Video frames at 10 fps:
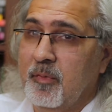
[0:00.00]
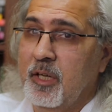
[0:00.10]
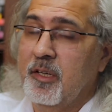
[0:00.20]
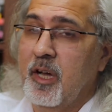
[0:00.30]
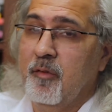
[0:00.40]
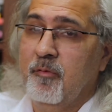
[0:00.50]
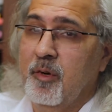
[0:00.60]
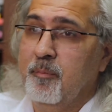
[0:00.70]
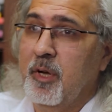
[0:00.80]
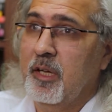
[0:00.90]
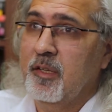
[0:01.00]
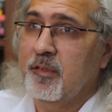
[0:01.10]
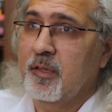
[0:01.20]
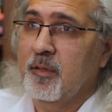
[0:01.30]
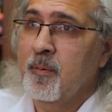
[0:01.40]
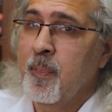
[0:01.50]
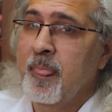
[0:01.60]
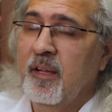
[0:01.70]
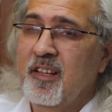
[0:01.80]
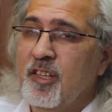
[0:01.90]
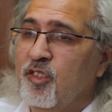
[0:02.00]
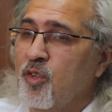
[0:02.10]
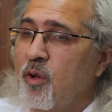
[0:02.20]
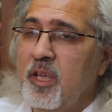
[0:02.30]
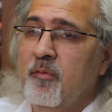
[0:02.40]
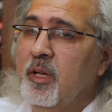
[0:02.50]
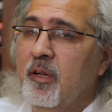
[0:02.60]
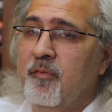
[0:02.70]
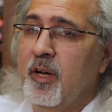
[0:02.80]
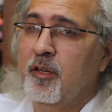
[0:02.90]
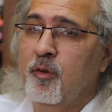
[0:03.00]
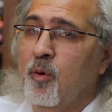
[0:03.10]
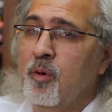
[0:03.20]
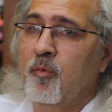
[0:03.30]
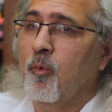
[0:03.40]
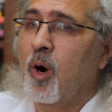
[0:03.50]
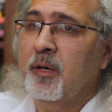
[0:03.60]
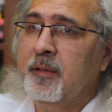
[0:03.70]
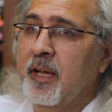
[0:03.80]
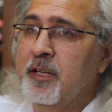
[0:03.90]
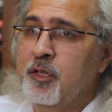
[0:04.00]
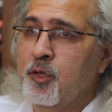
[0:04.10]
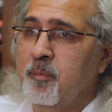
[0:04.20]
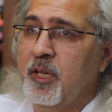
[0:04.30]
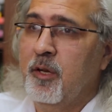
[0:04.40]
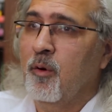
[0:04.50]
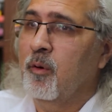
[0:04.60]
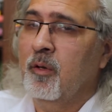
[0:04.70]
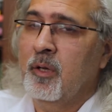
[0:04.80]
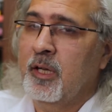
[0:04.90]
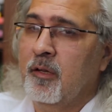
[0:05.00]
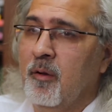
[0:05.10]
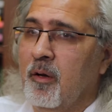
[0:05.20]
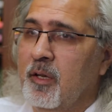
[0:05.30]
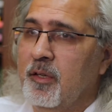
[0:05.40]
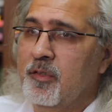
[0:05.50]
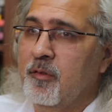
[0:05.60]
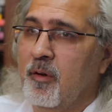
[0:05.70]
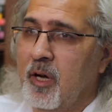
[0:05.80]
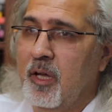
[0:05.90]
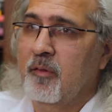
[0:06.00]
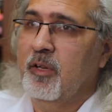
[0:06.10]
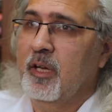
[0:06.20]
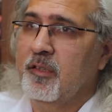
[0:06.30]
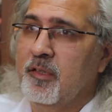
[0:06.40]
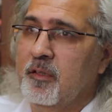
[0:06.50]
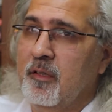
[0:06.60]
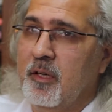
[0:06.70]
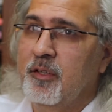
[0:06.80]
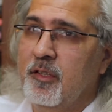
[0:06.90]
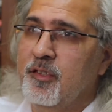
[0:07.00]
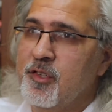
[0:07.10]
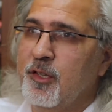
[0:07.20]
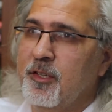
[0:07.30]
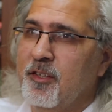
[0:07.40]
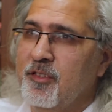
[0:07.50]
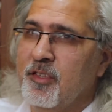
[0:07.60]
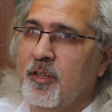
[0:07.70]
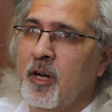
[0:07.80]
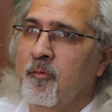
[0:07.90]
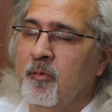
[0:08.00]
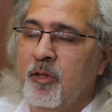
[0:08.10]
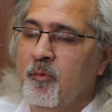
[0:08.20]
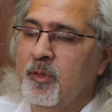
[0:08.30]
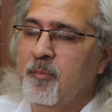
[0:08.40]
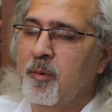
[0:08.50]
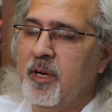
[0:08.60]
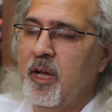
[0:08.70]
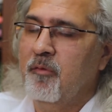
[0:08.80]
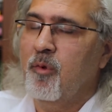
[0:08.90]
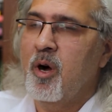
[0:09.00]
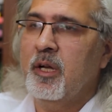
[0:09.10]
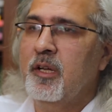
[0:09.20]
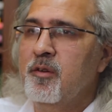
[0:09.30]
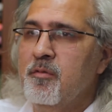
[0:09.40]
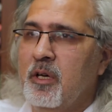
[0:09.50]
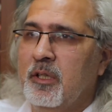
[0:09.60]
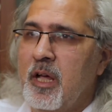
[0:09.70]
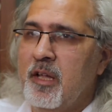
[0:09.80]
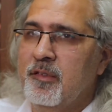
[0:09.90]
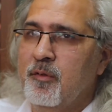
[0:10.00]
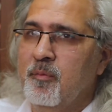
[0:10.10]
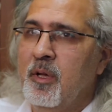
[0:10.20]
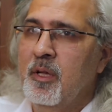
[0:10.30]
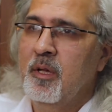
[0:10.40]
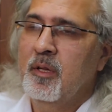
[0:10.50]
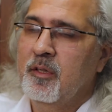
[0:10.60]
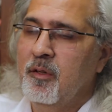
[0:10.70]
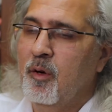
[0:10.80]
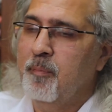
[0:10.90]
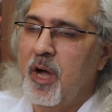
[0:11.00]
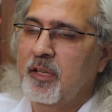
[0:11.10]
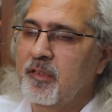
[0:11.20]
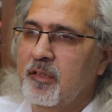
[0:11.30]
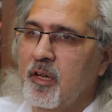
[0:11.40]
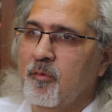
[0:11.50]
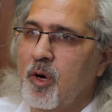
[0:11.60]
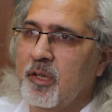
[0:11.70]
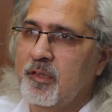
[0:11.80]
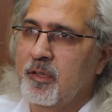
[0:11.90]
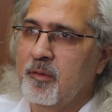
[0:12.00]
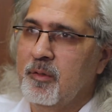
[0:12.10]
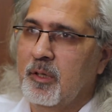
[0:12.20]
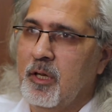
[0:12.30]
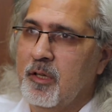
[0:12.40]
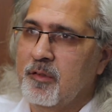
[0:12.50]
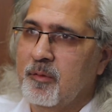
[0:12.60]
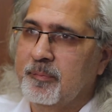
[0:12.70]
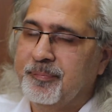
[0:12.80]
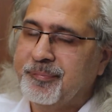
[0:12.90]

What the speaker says: right? I'm from Pakistan. So even if I don't want that to be known or acknowledged, I have an accent, I teach literature. The moment I walk into a classroom, Pakistan walks into a classroom.